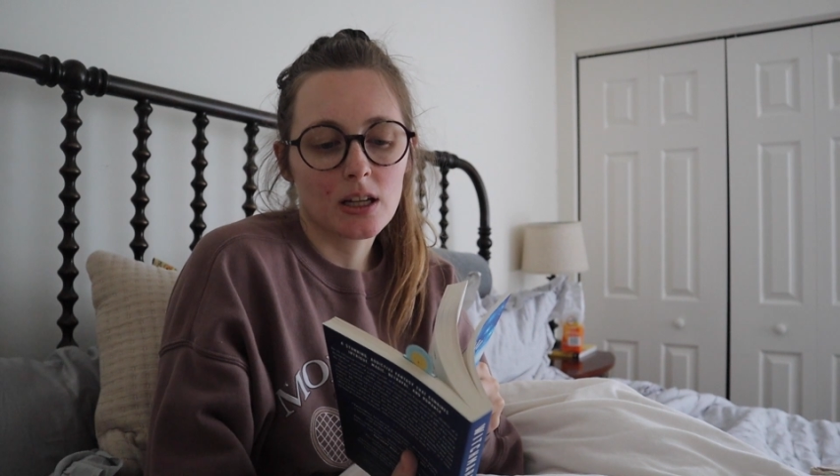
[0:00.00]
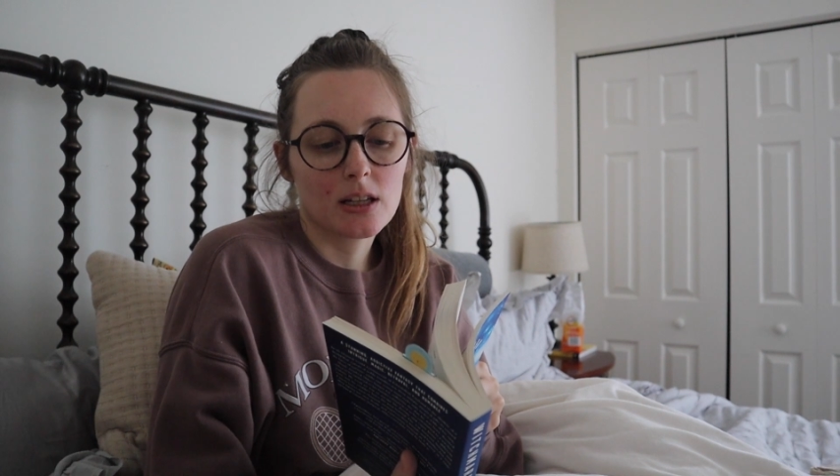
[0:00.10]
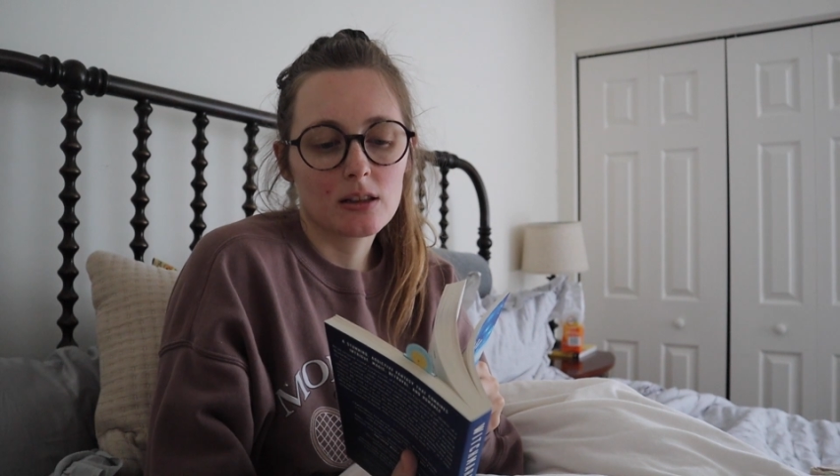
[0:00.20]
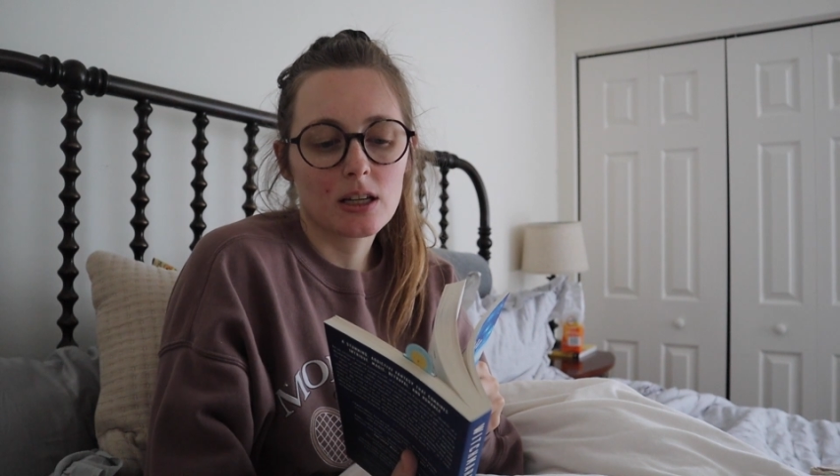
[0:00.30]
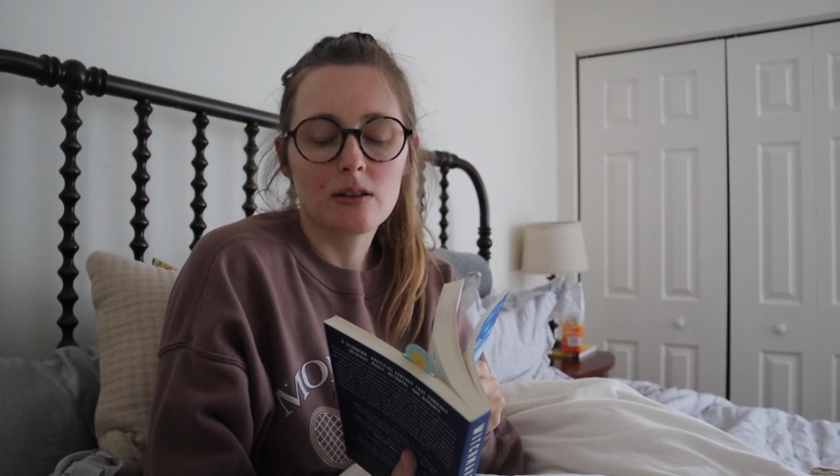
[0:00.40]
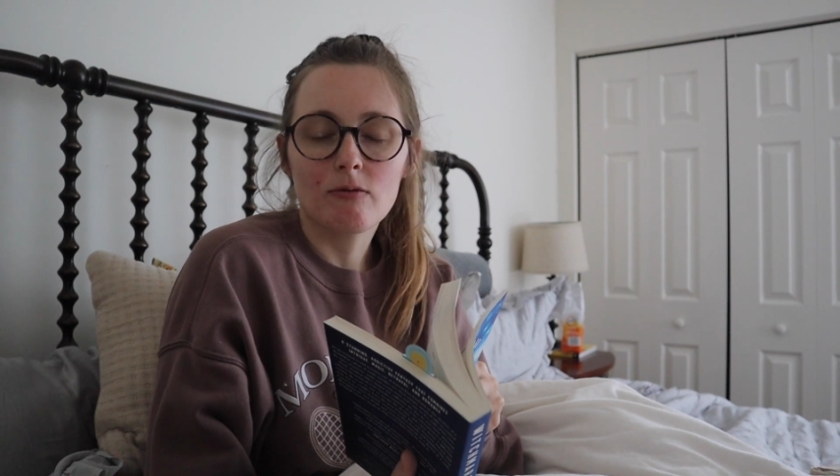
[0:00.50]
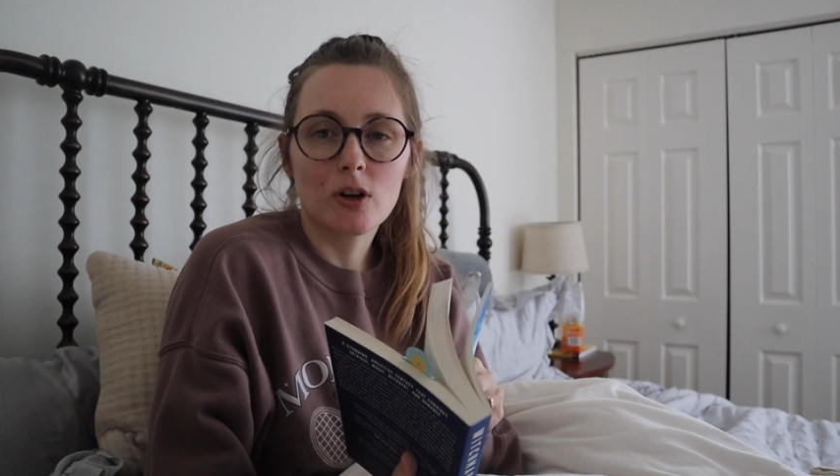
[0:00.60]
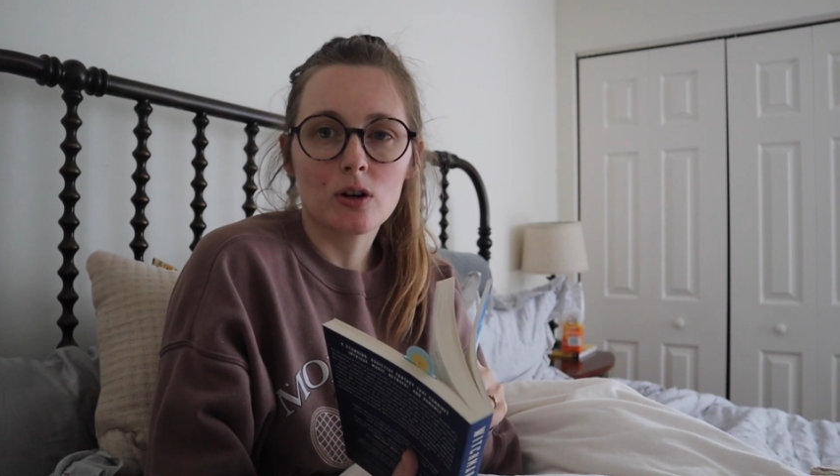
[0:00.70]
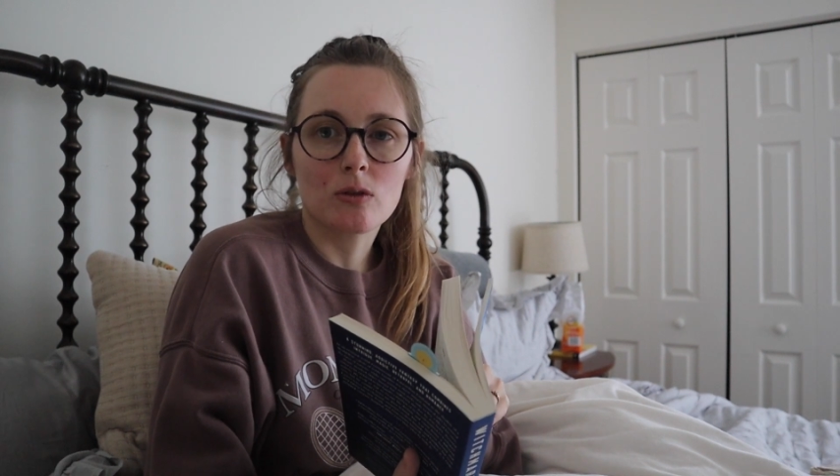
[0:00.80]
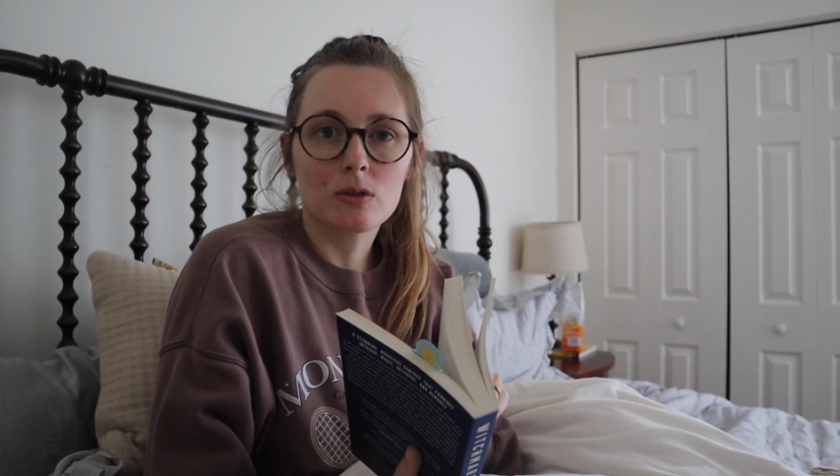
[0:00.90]
like the
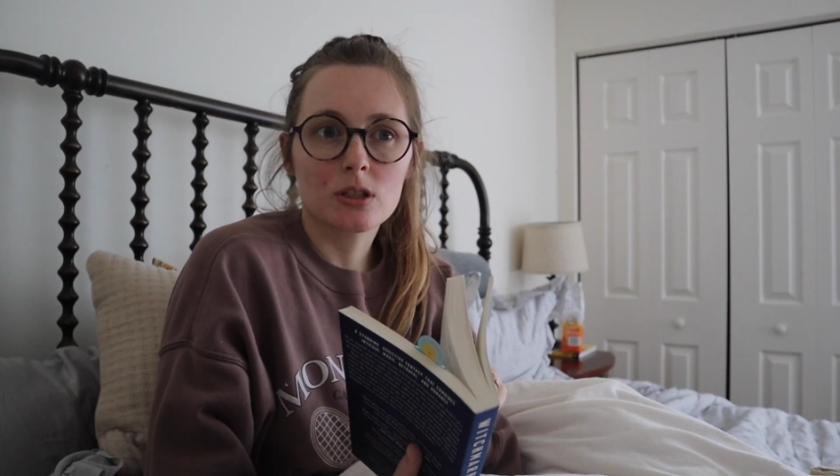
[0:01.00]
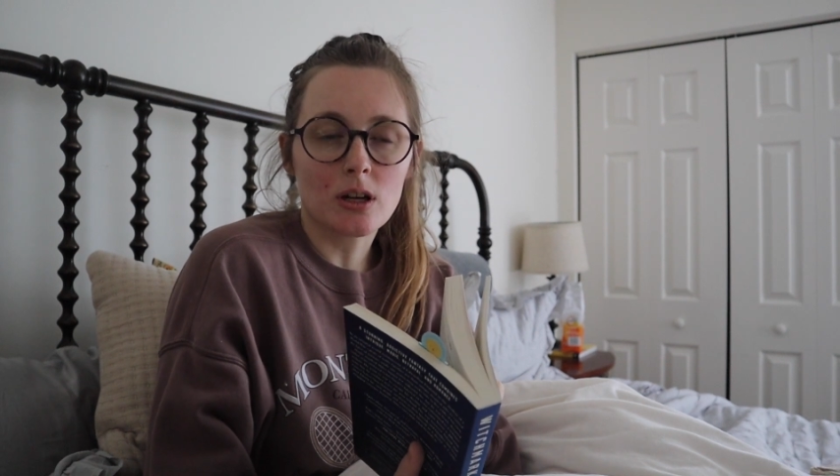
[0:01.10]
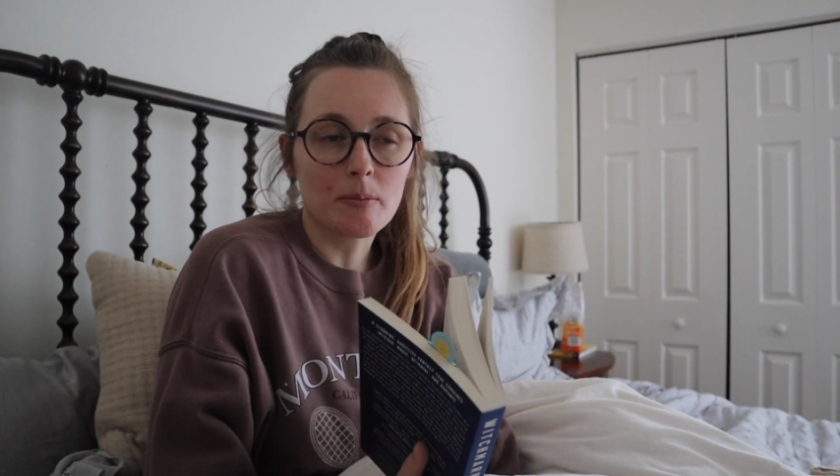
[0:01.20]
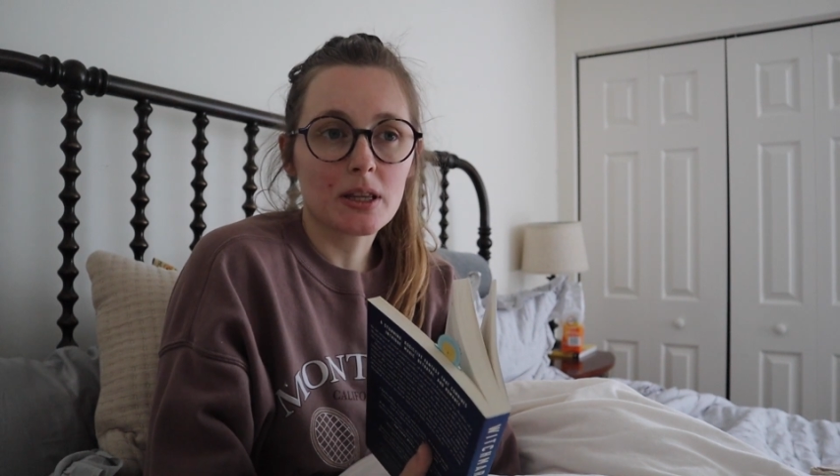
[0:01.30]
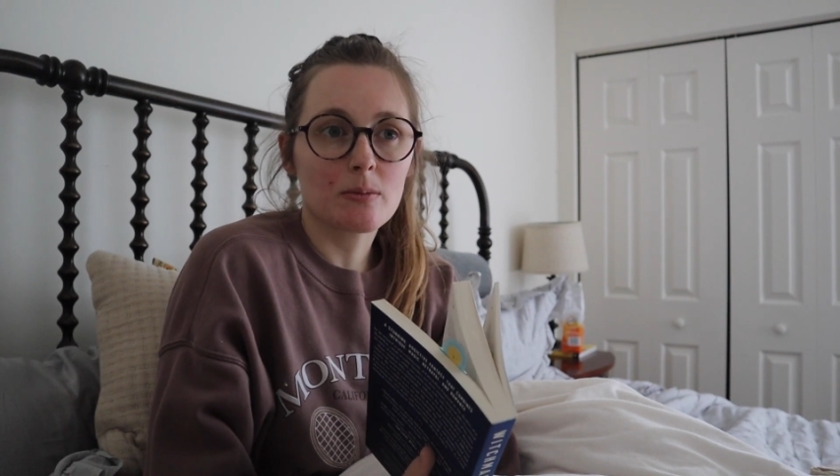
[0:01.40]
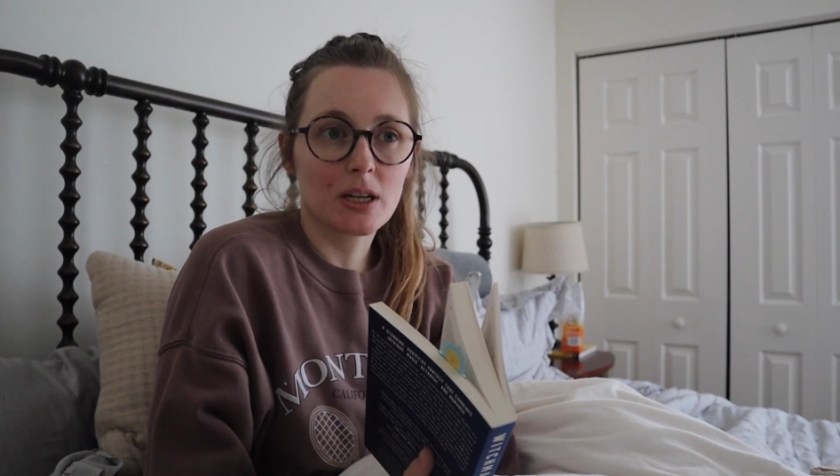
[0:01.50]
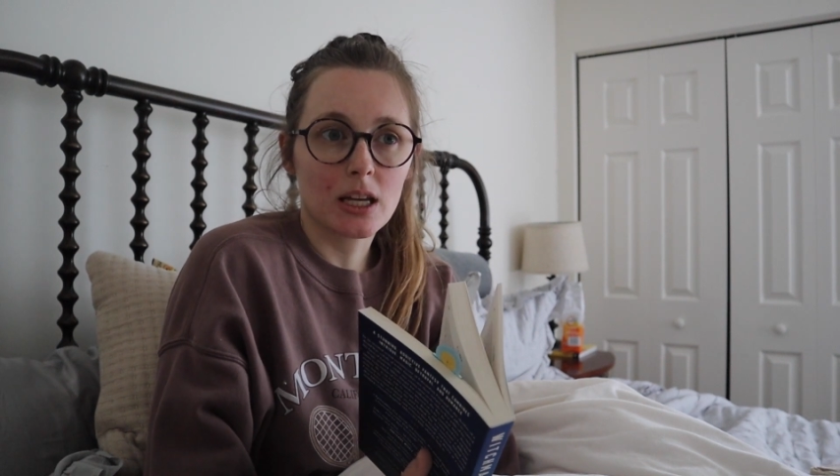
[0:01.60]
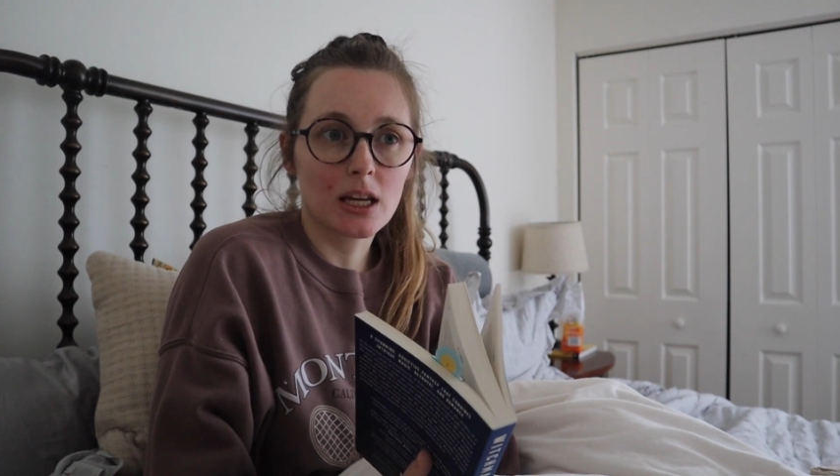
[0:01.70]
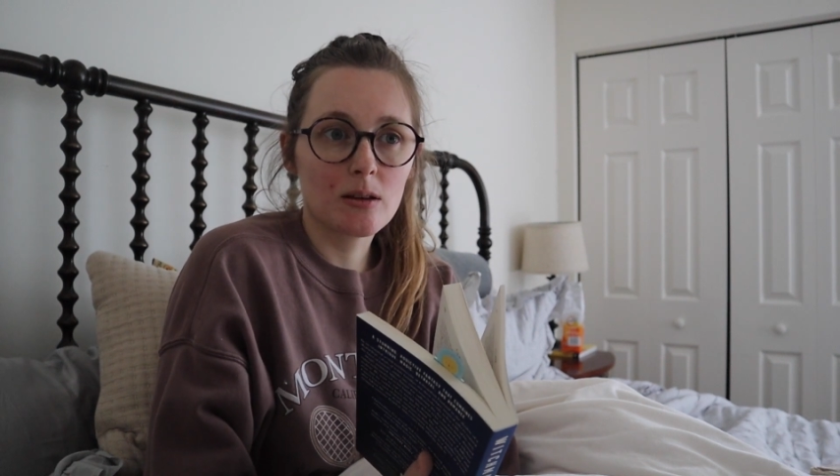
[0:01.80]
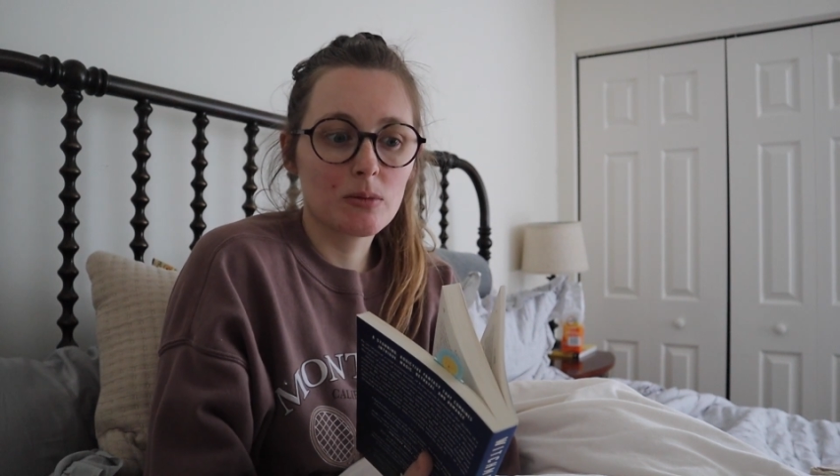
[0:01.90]
info dump at the
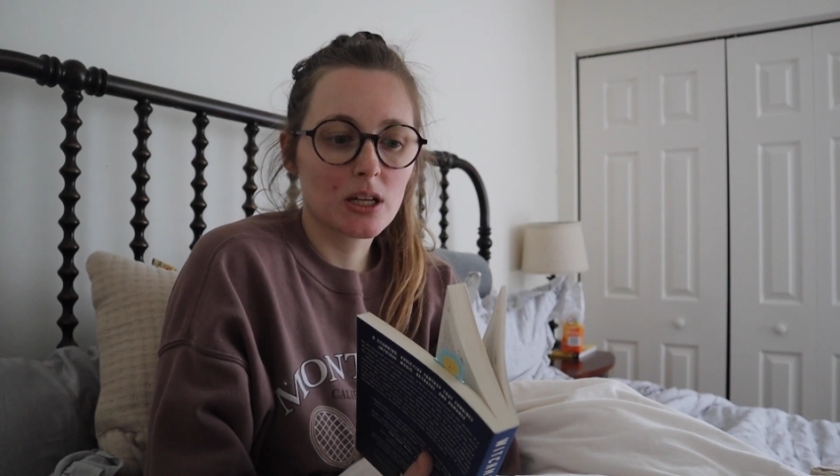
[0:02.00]
beginning,